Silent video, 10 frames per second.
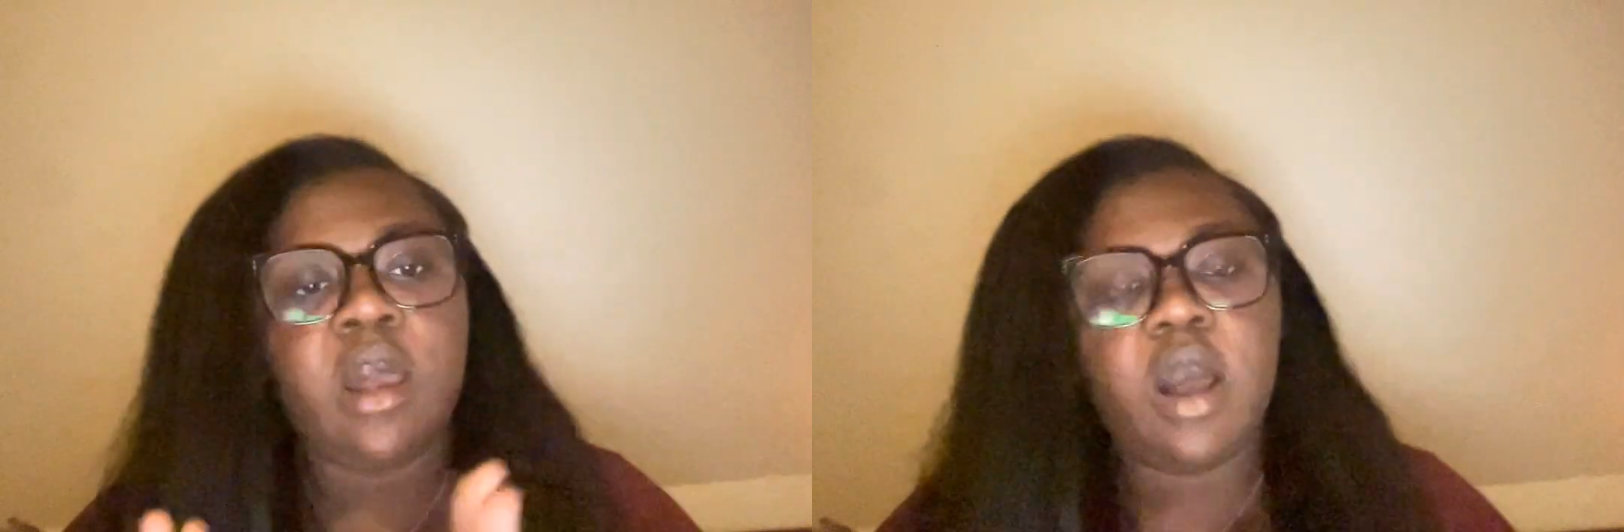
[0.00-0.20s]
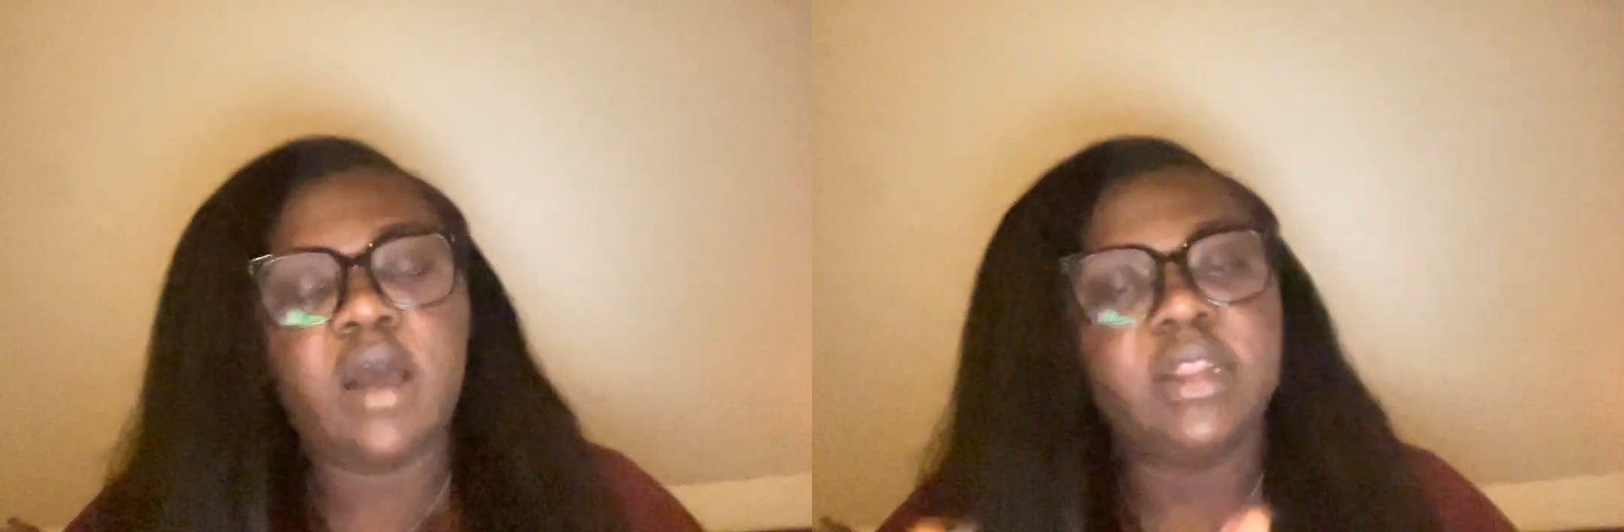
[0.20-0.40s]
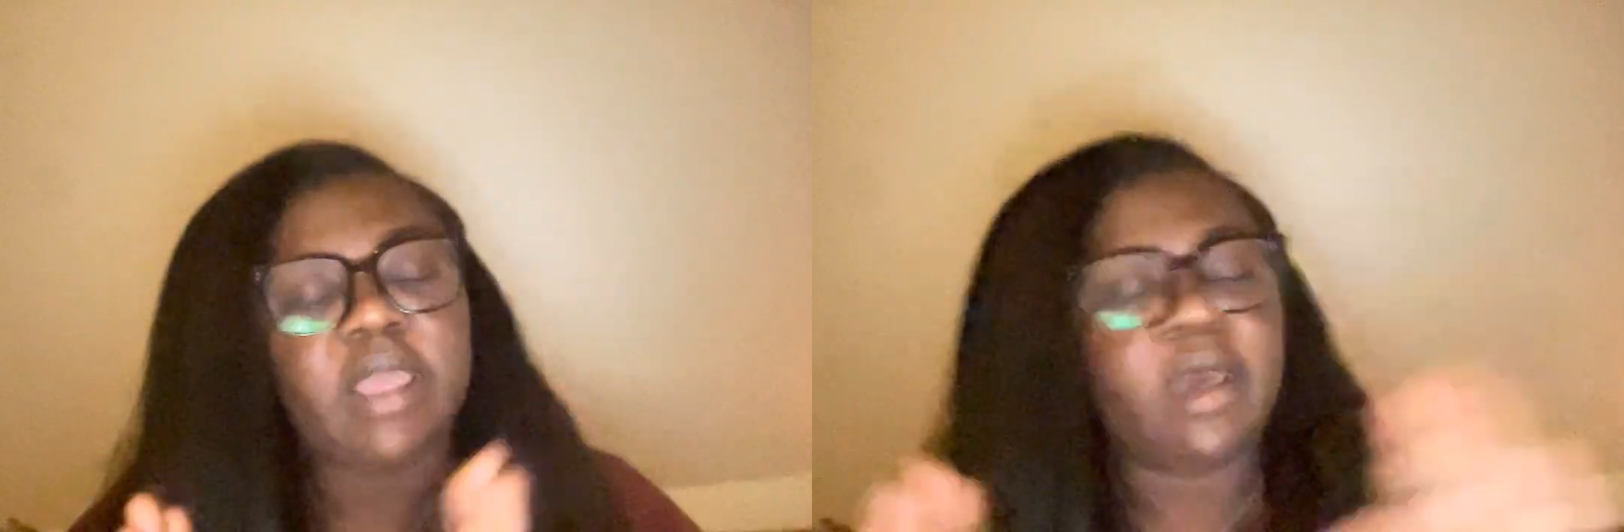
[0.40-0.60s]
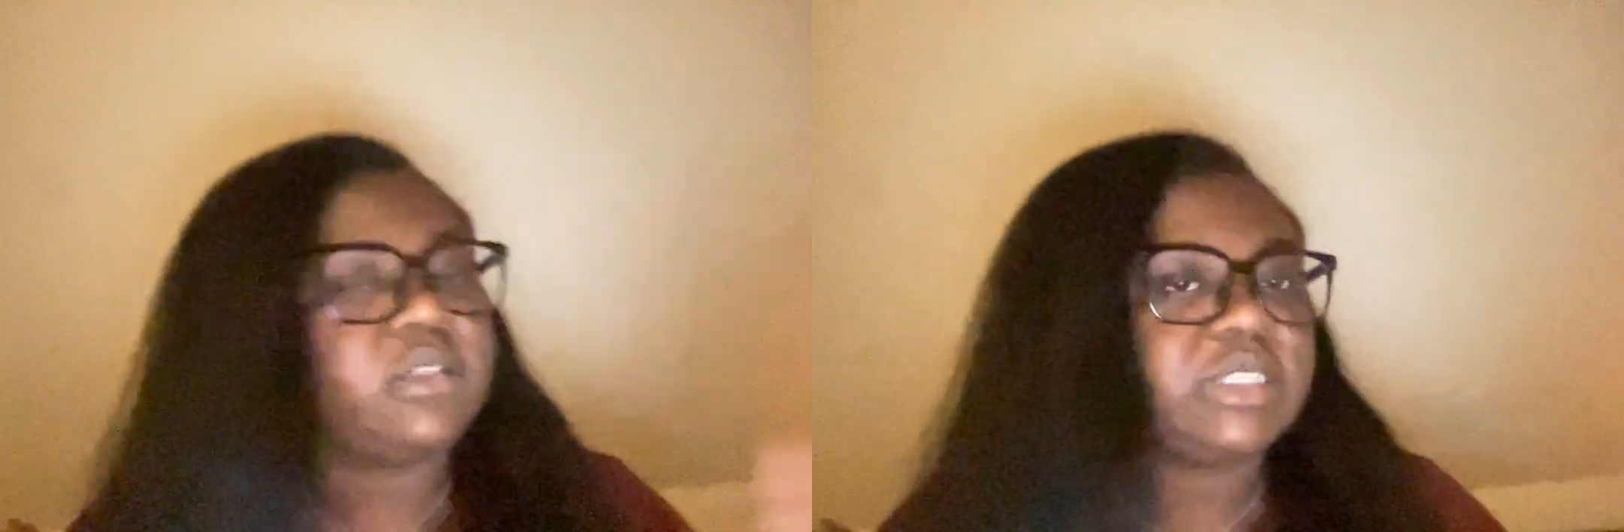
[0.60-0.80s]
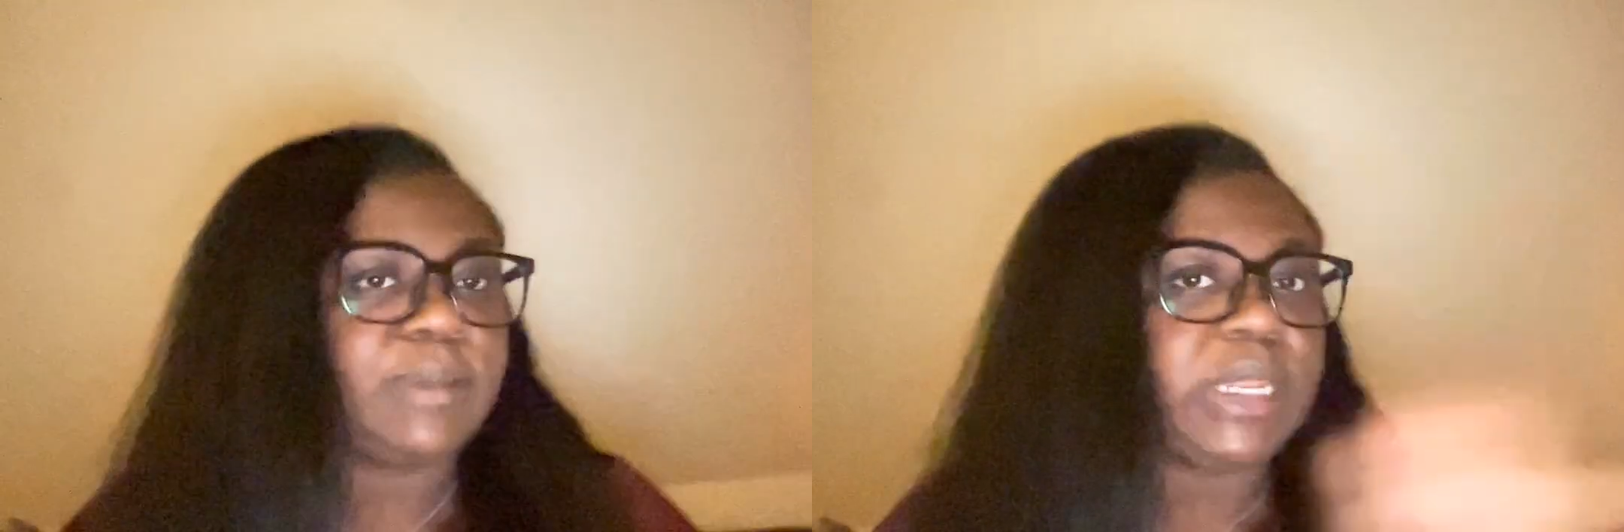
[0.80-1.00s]
on
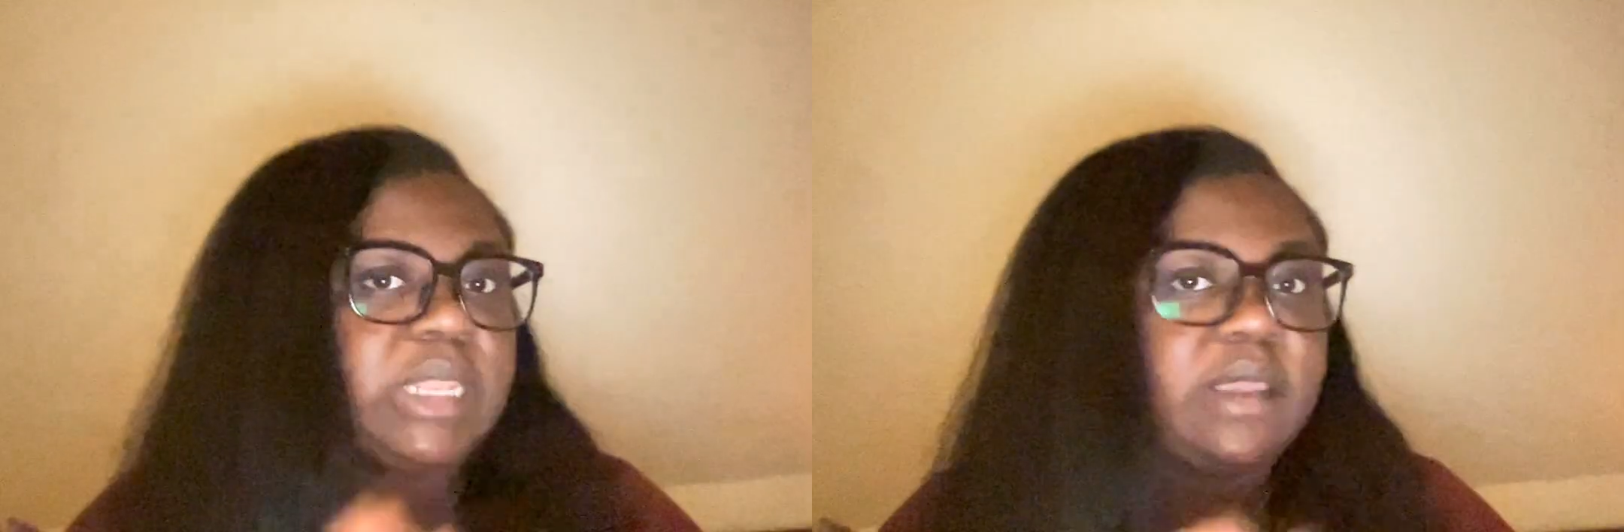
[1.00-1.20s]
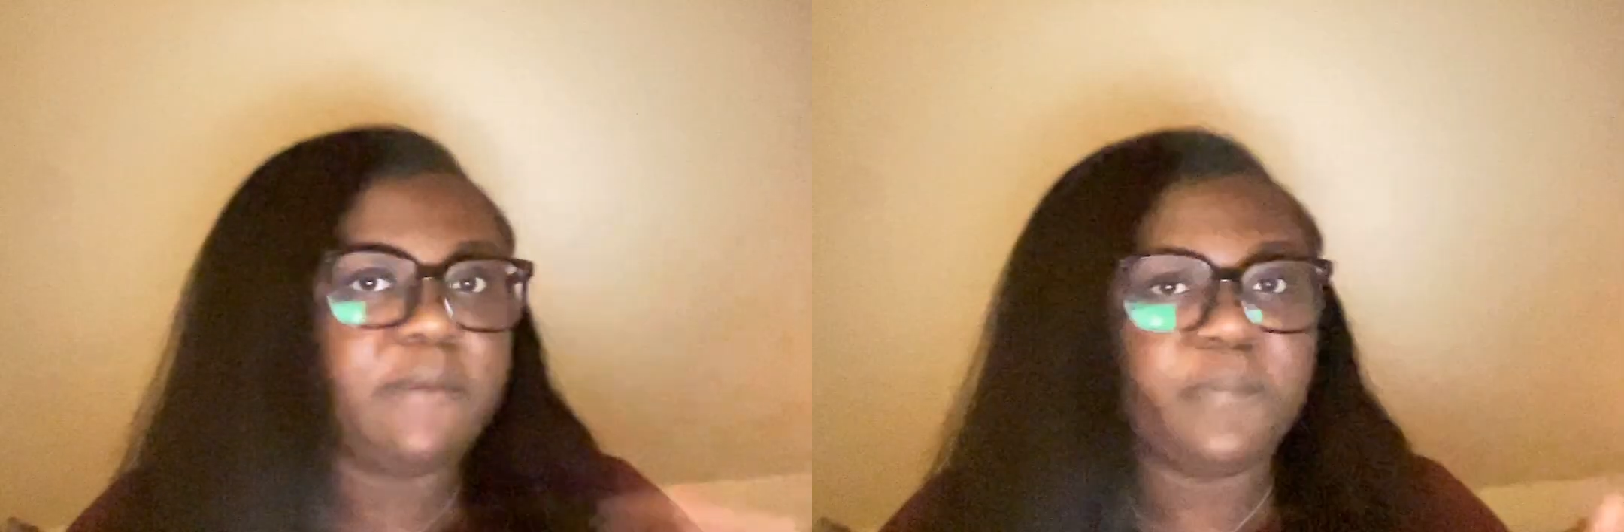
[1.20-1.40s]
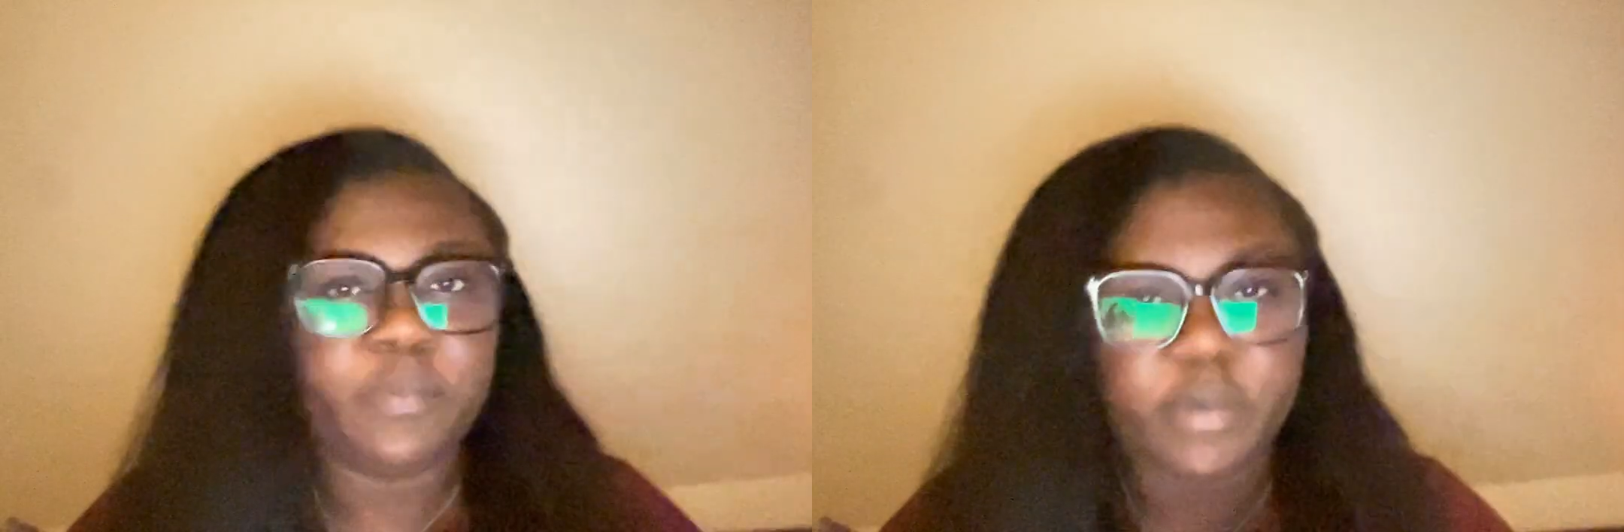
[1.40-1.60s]
health spending